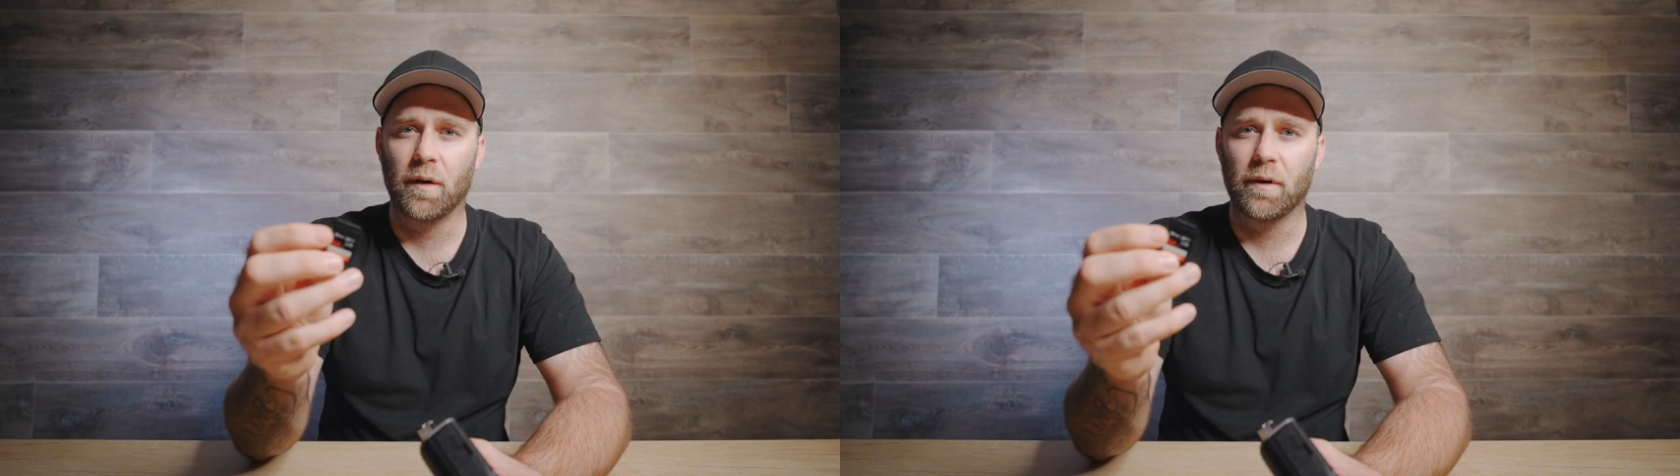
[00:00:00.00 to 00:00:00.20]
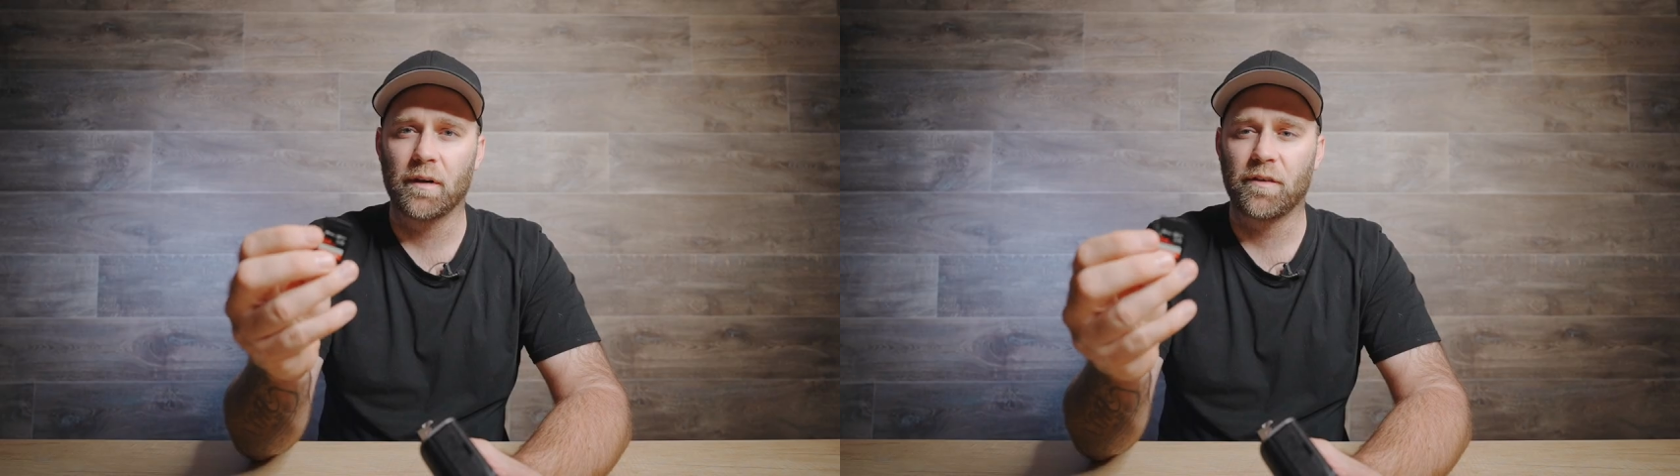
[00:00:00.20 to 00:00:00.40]

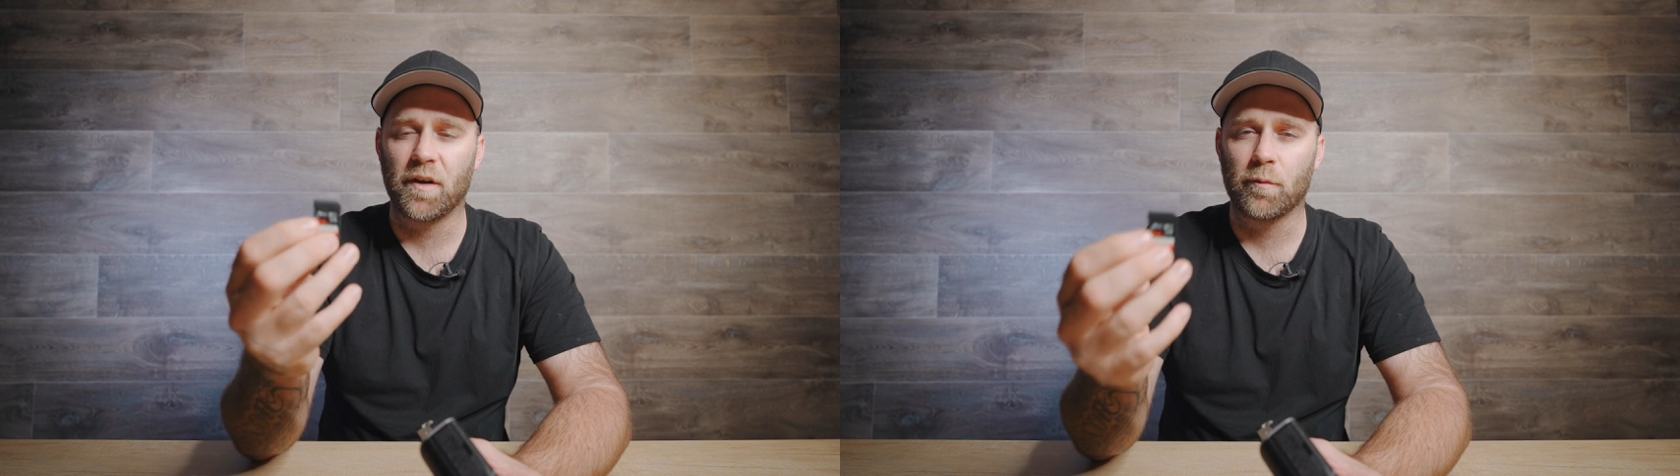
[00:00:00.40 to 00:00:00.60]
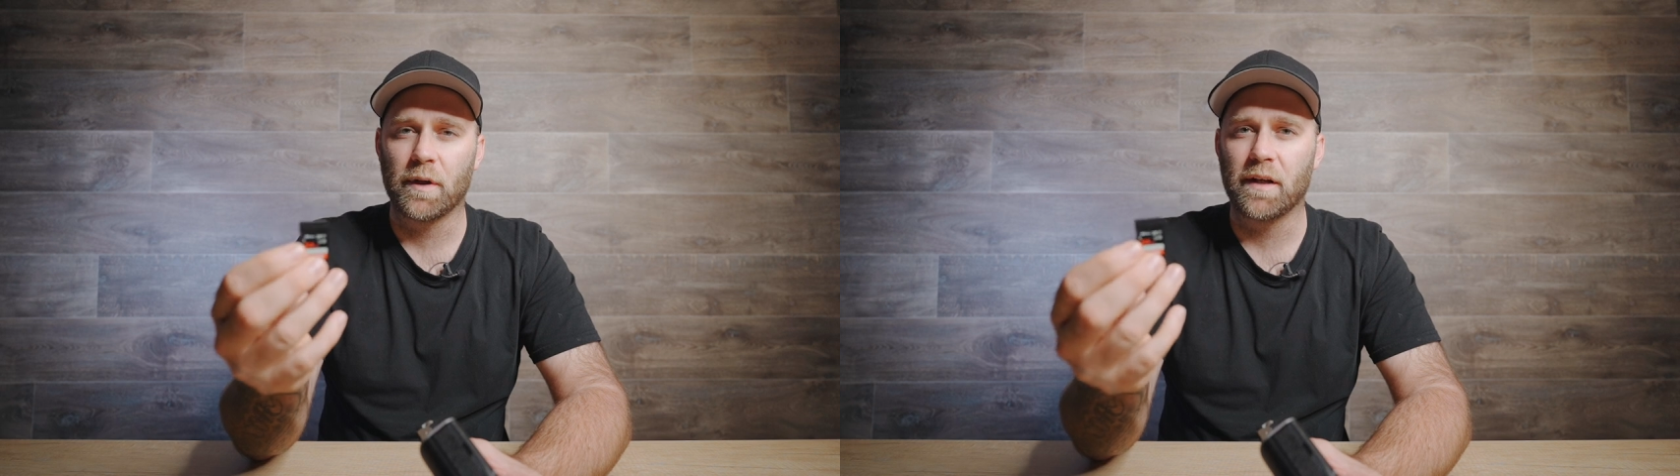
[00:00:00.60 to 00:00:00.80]
ones.
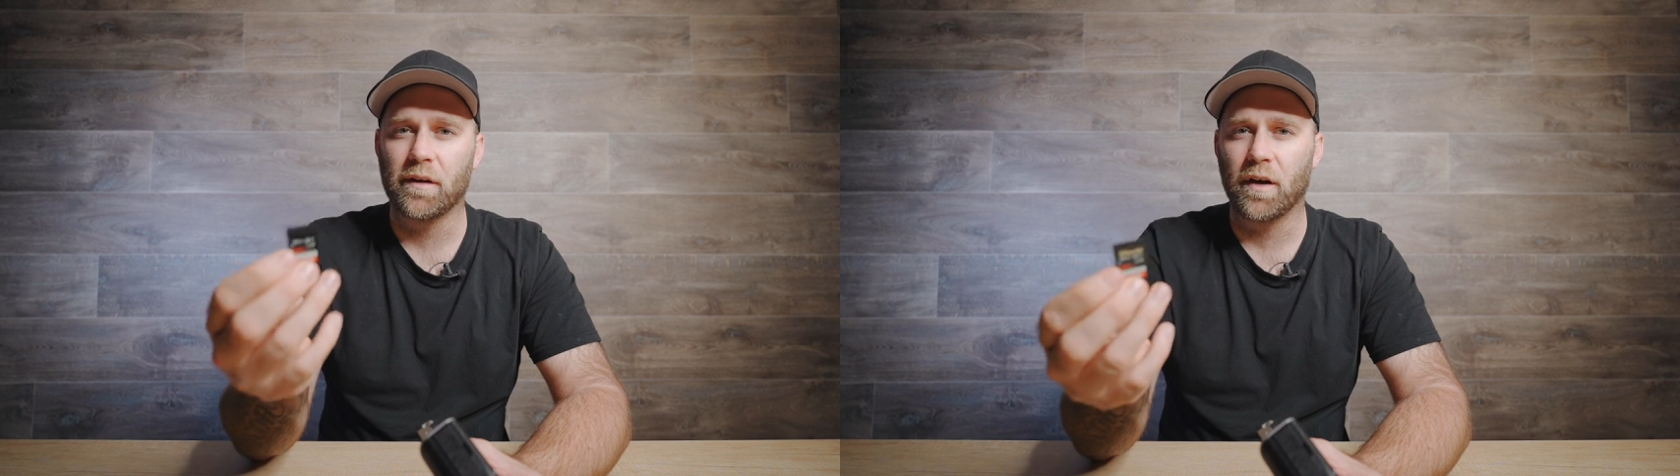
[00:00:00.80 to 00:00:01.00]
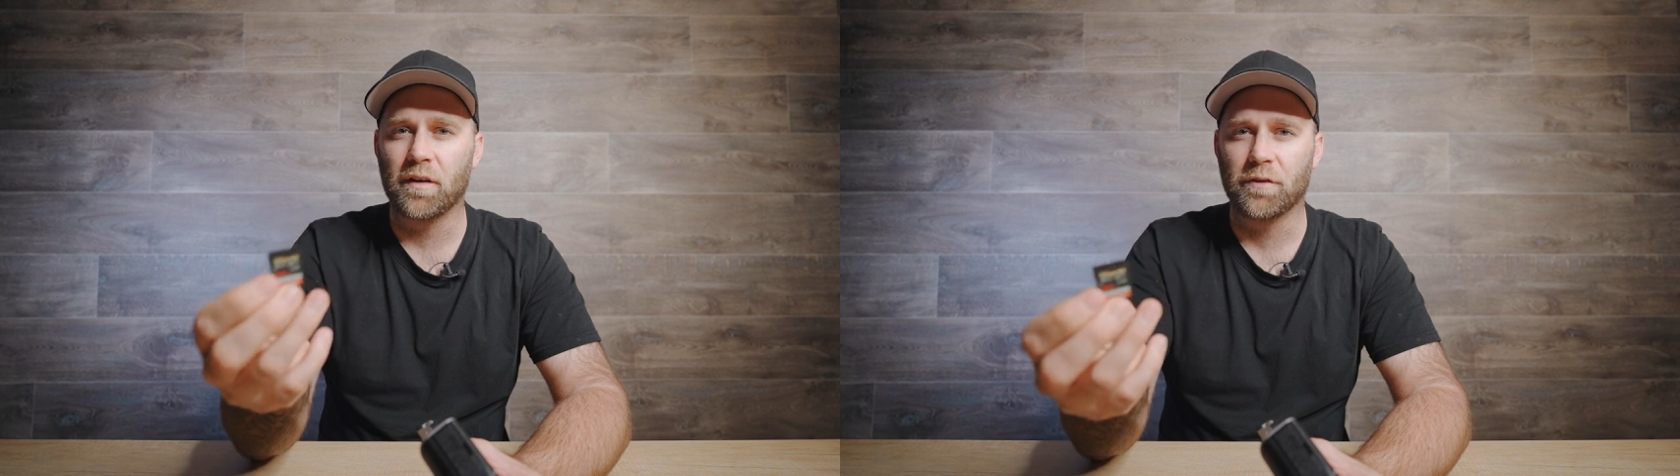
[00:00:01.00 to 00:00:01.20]
They read
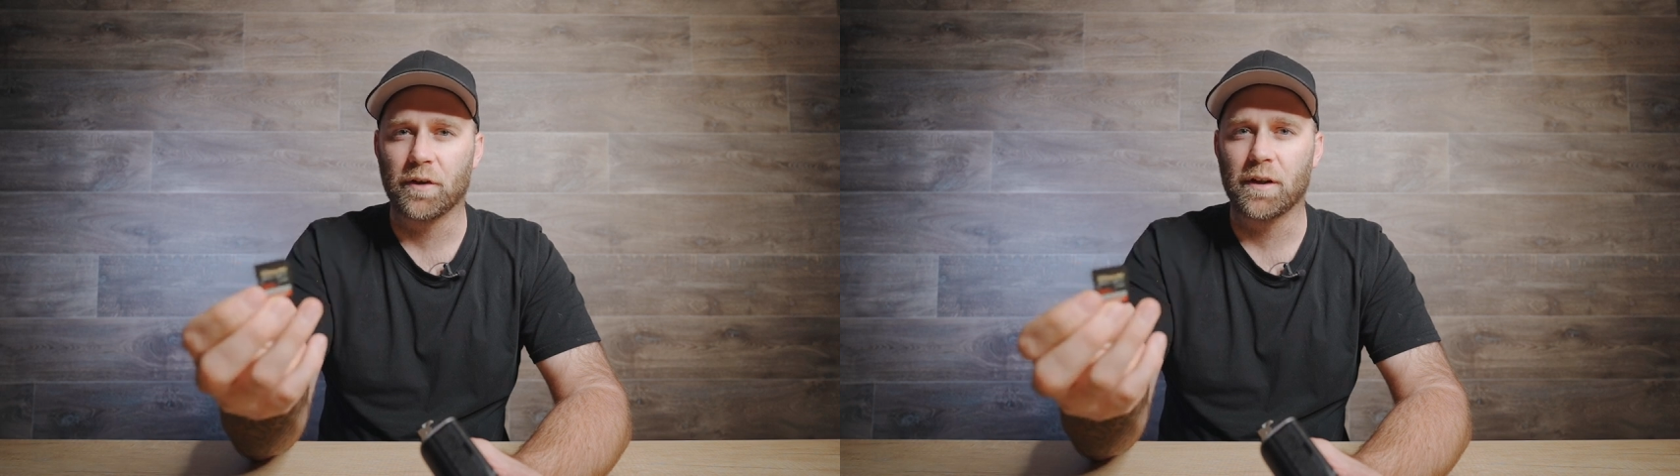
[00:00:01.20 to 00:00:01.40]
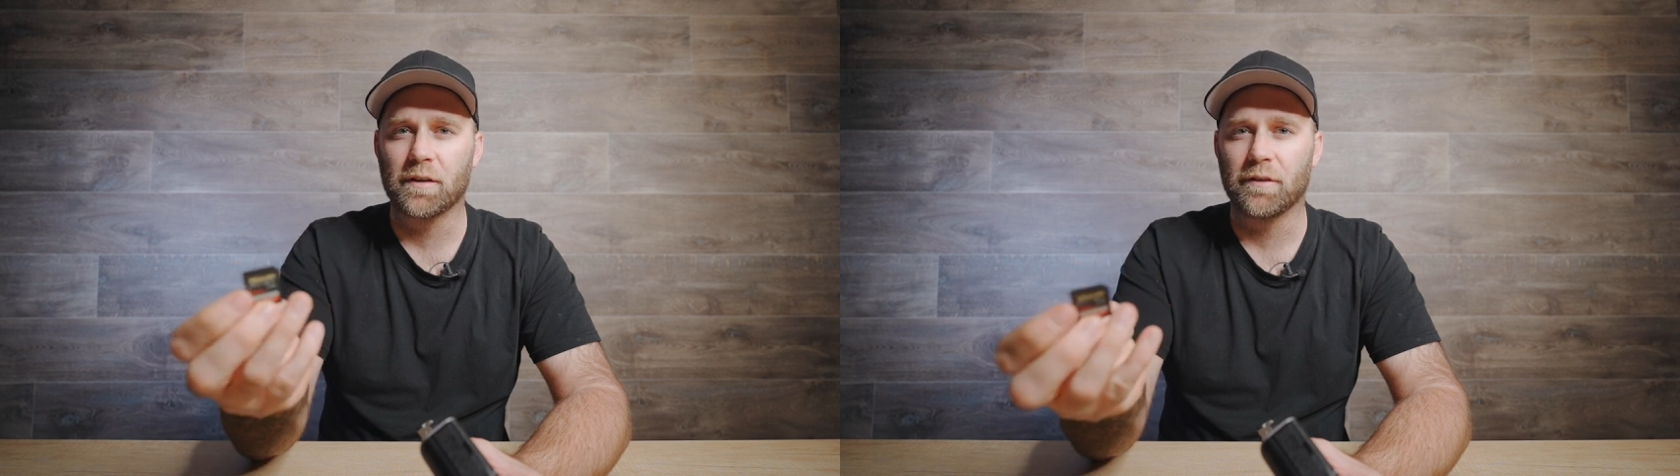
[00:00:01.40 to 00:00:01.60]
at
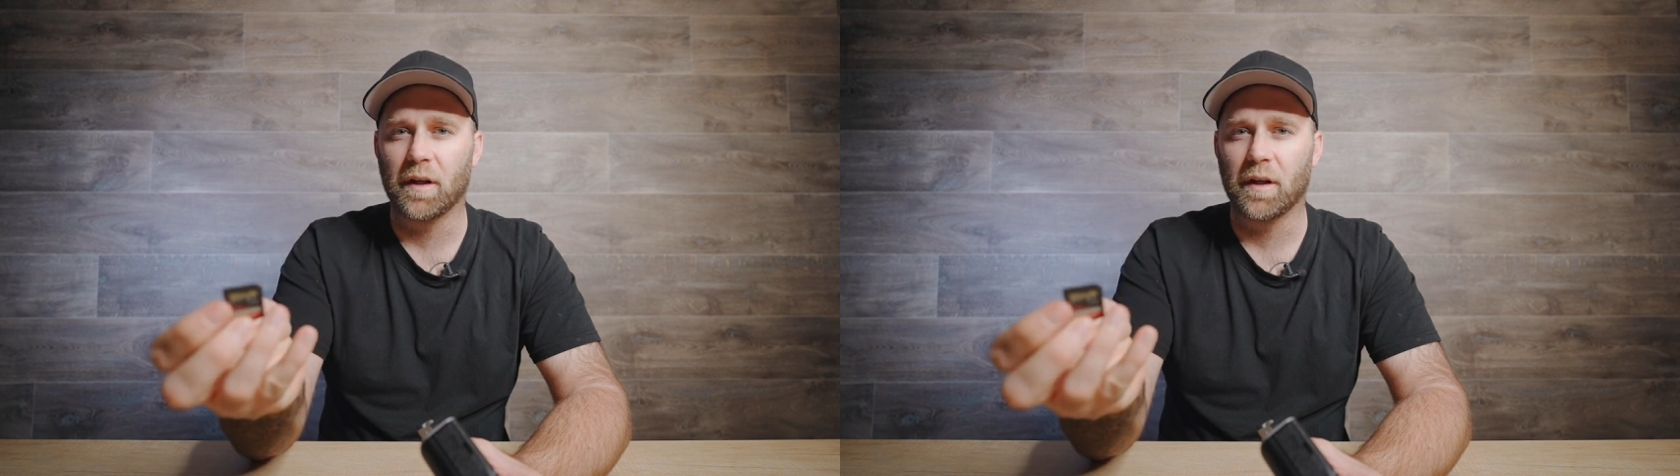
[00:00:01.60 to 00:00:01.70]
95